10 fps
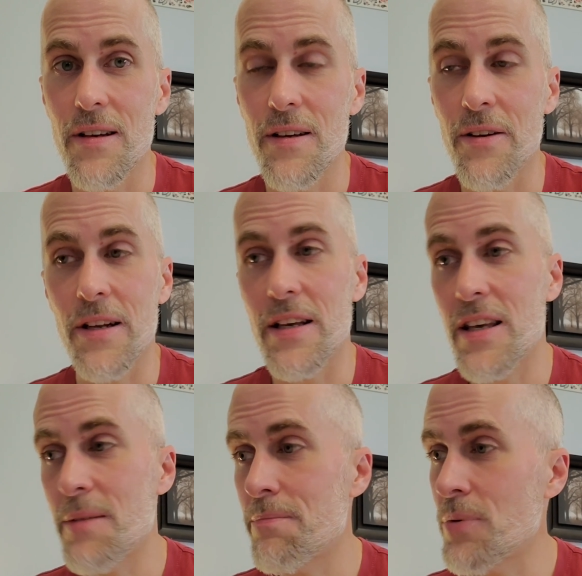They're going to
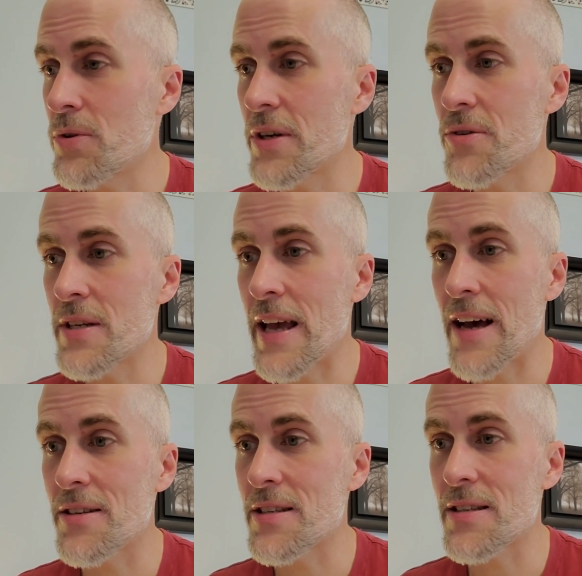keep bulldozing
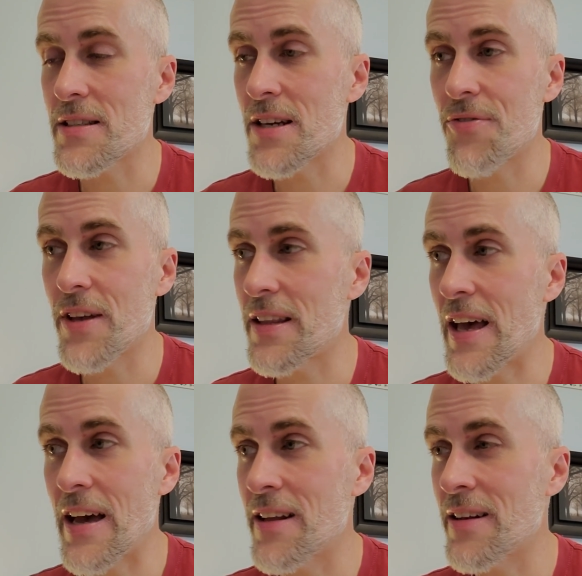houses and stuff like
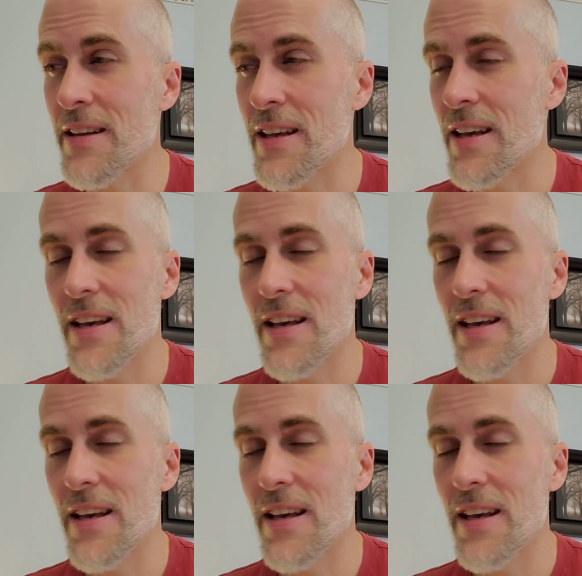that, and